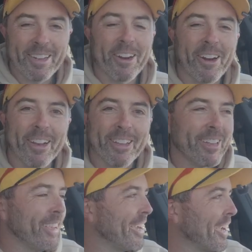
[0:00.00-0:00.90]
All right,
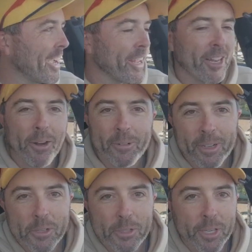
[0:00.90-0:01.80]
I gotta go.
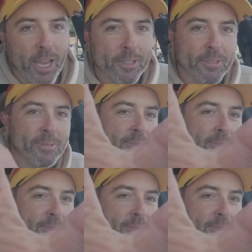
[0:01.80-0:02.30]
I'll see you guys.